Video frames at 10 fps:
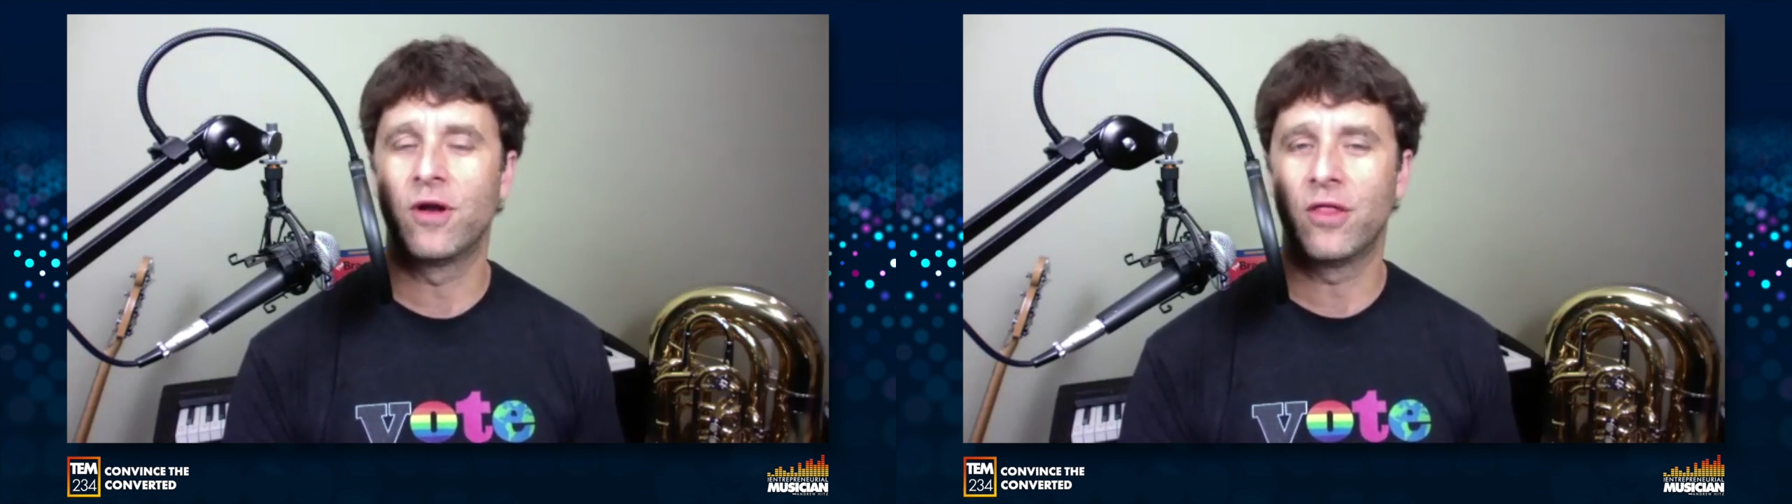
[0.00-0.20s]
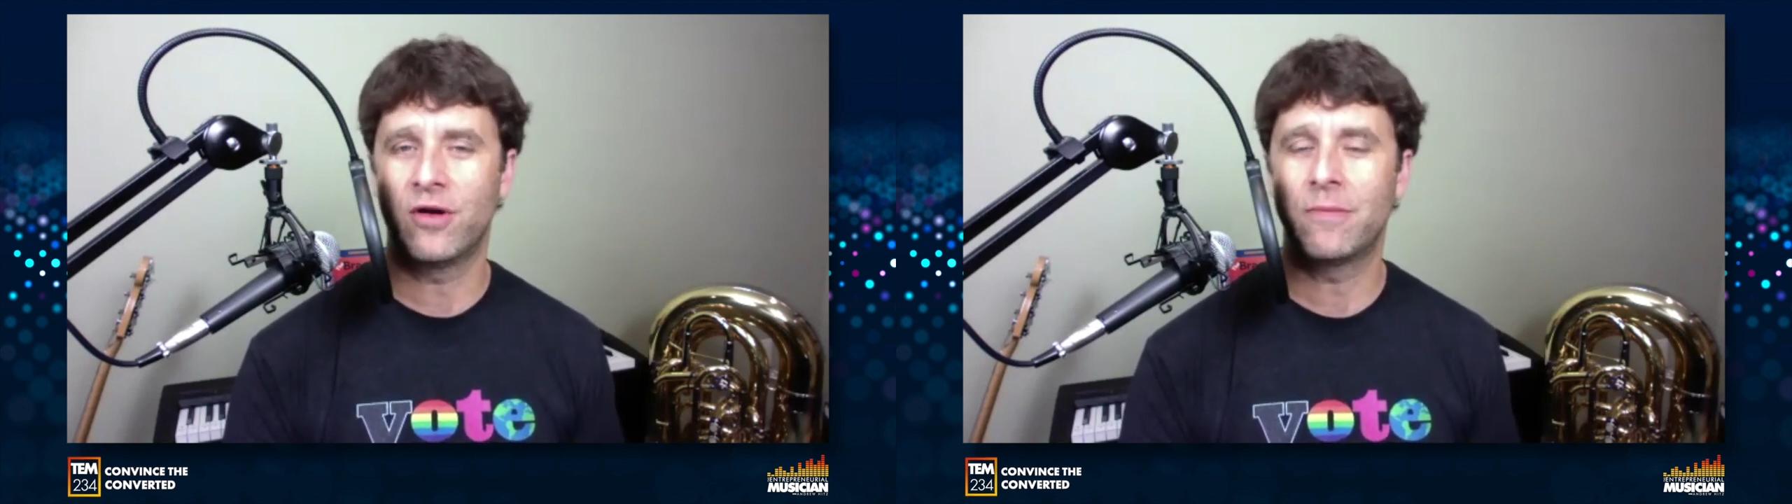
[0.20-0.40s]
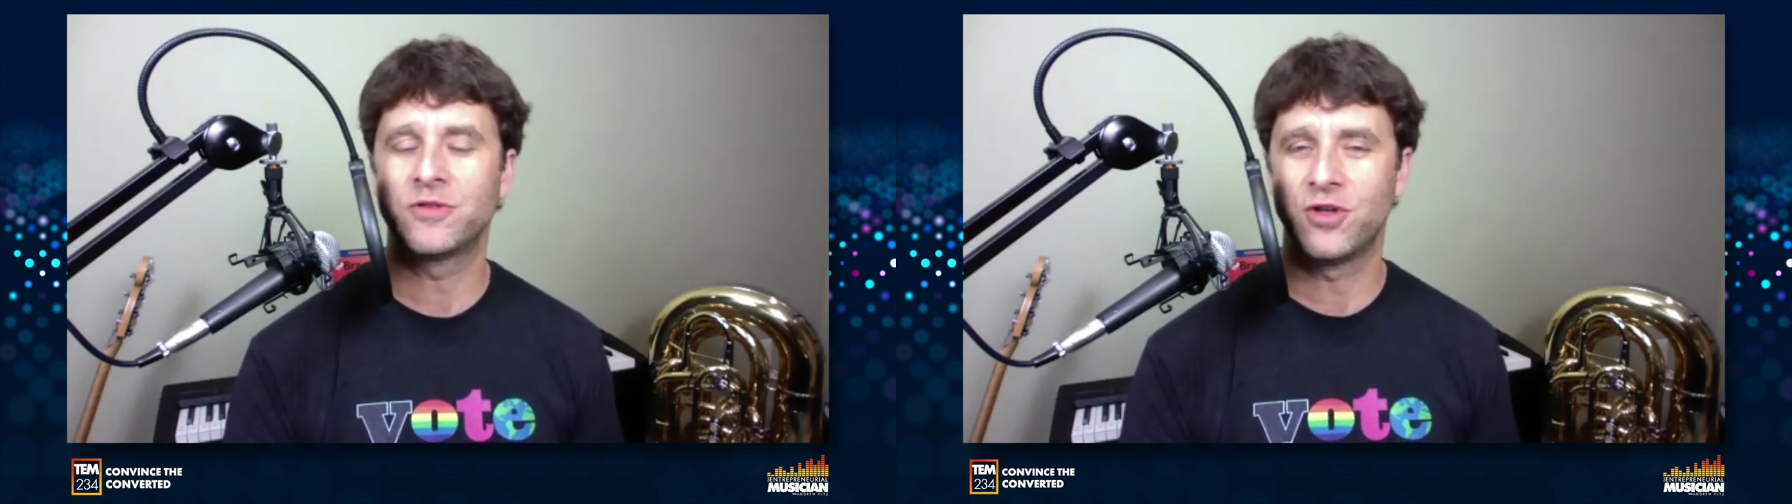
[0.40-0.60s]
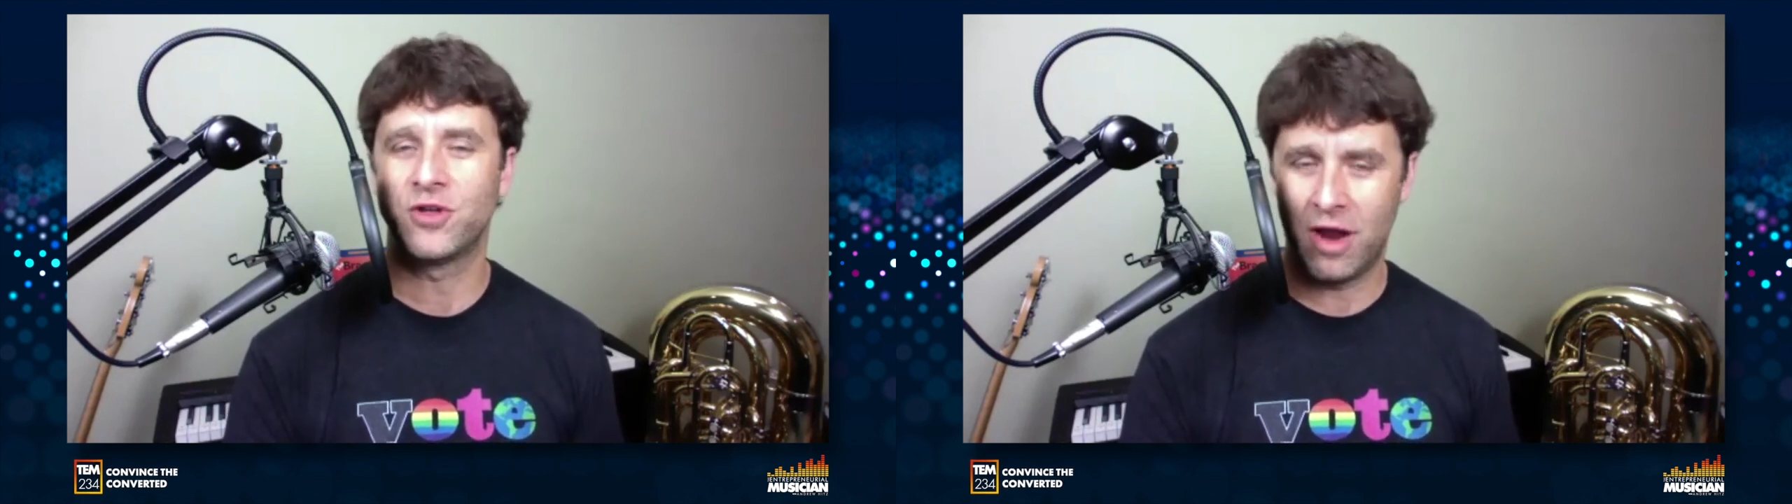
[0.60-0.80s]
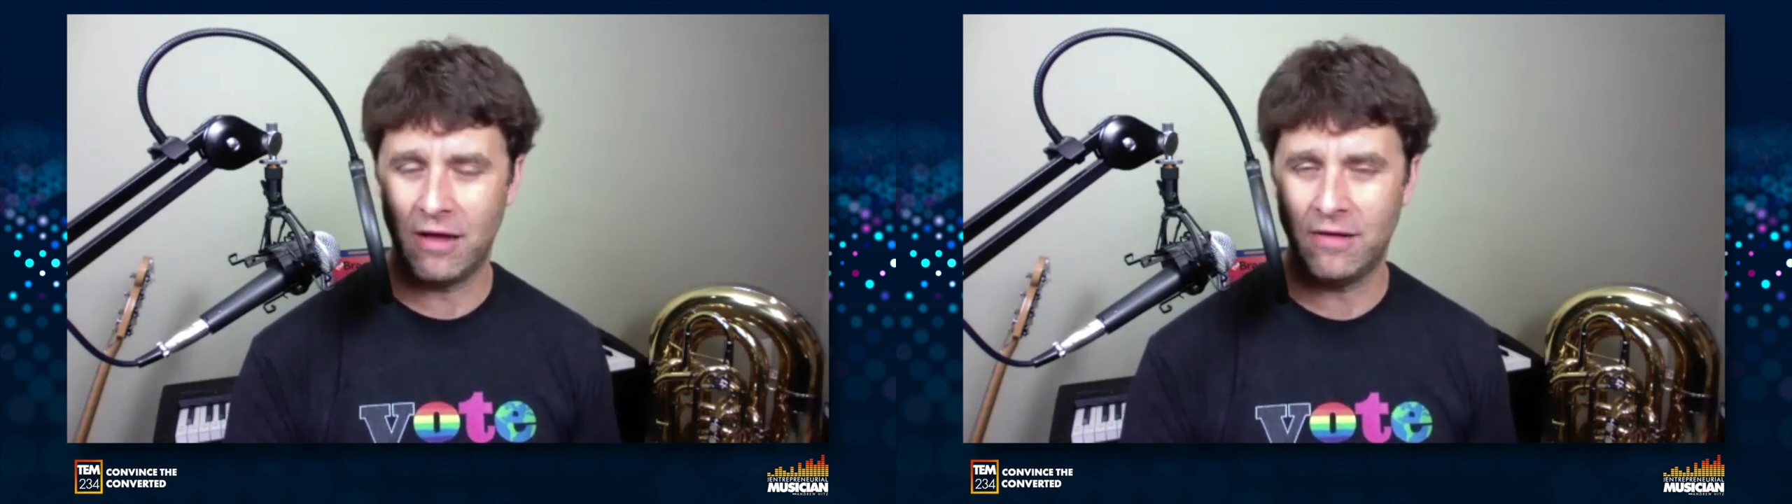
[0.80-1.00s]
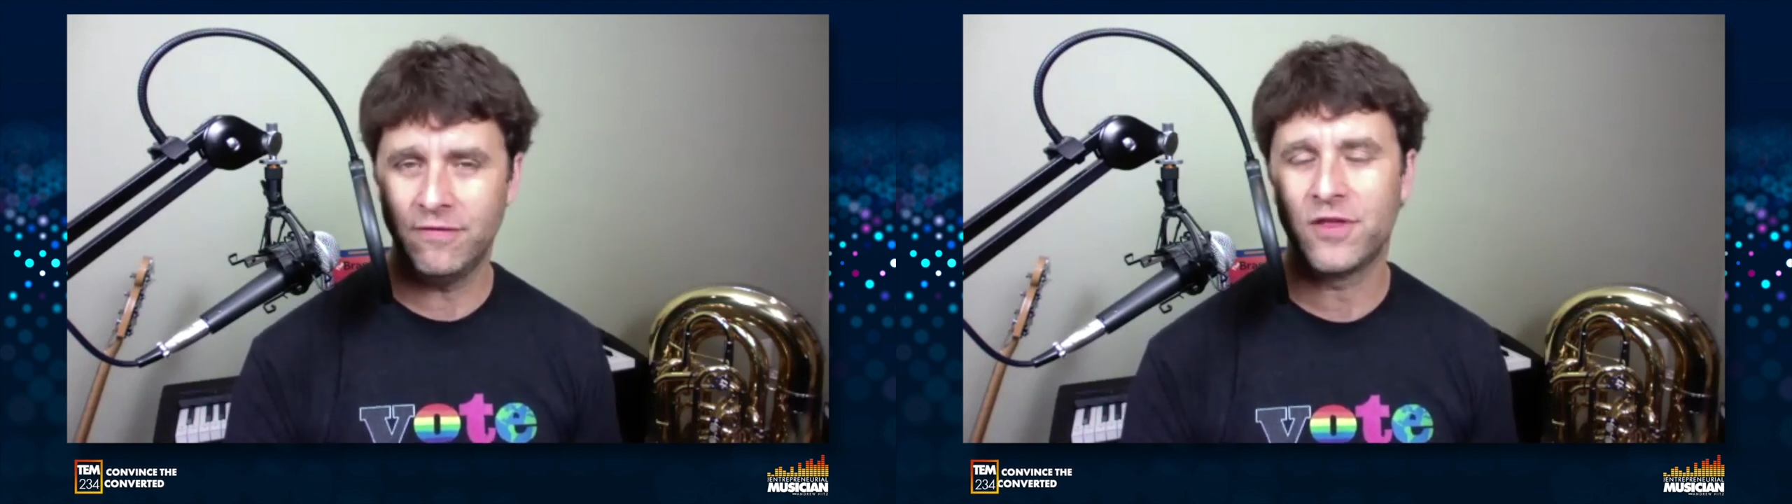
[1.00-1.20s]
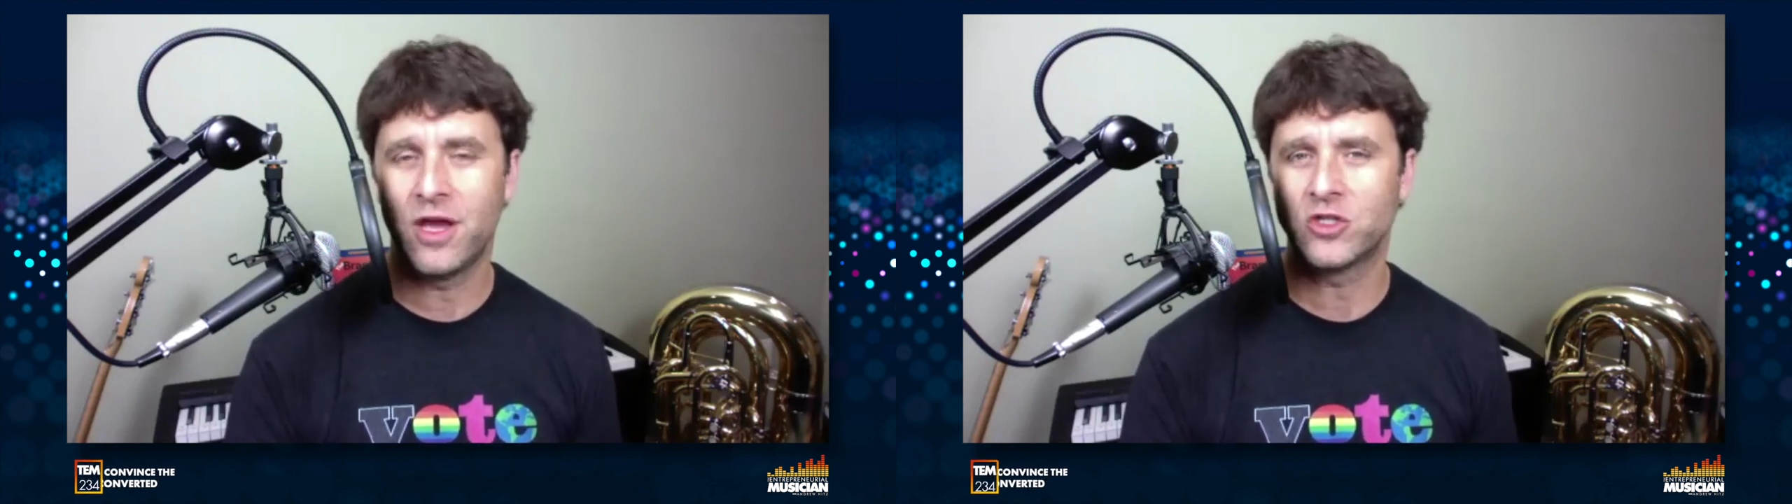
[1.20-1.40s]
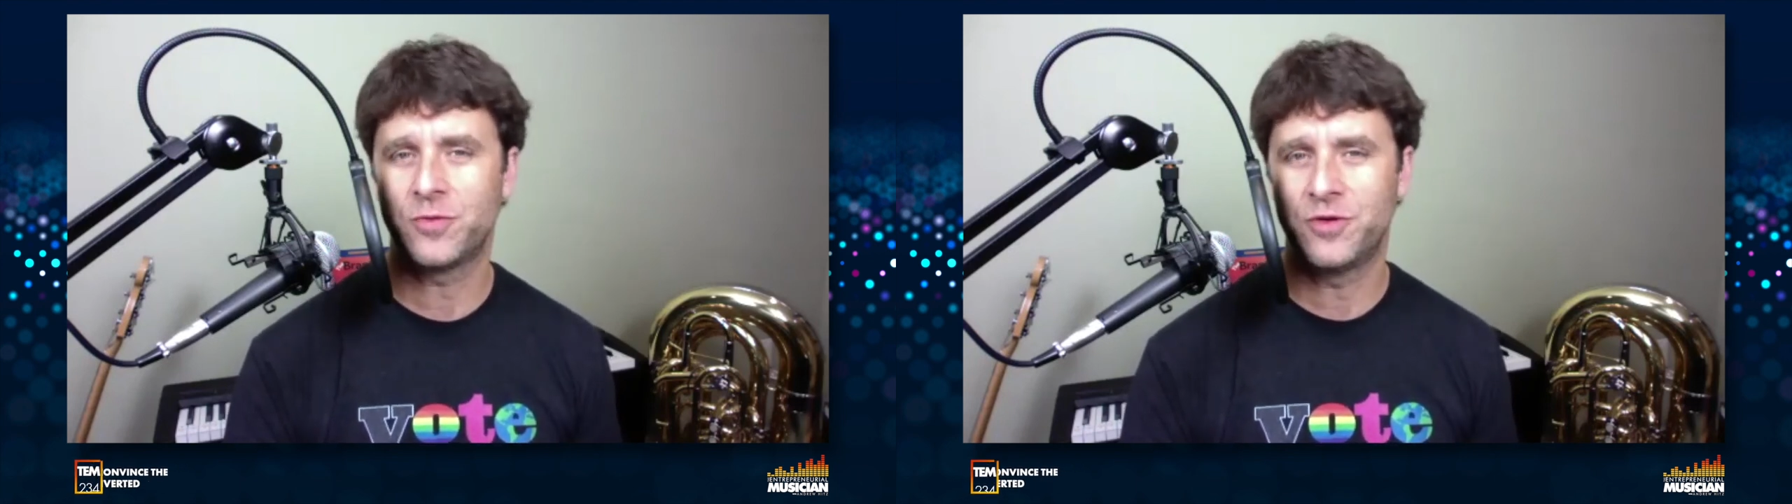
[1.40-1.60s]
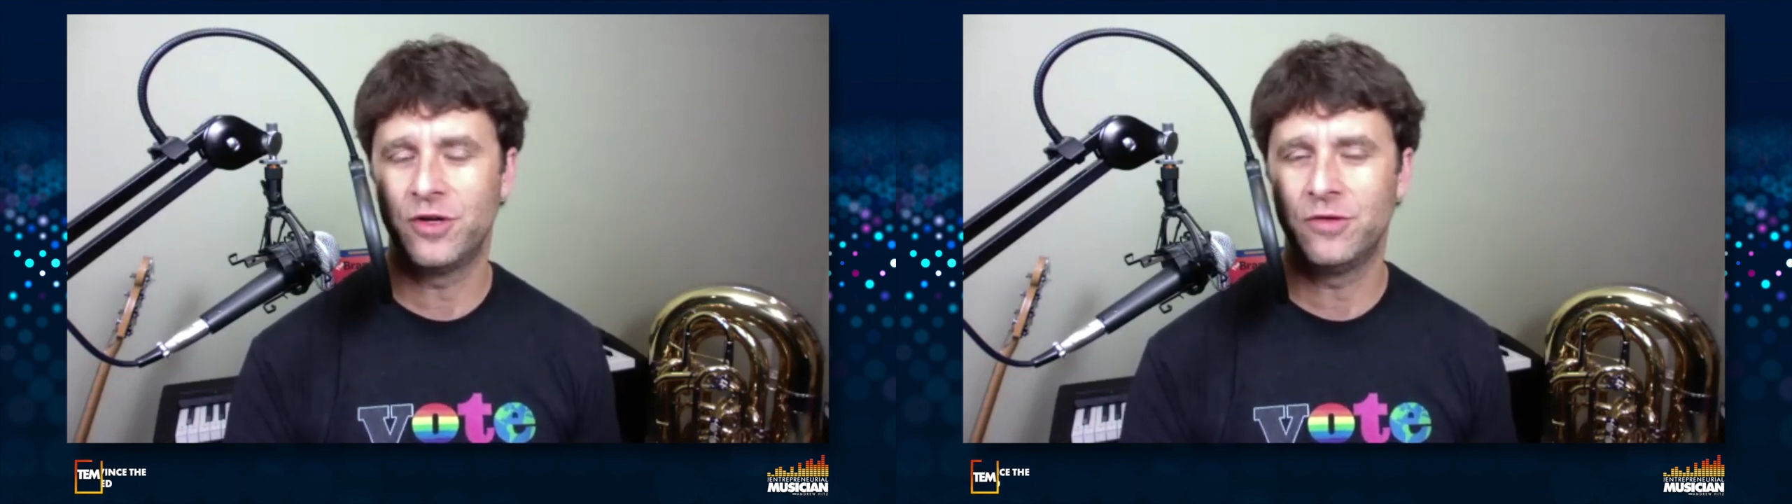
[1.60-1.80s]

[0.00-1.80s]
another episode of The Entrepreneurial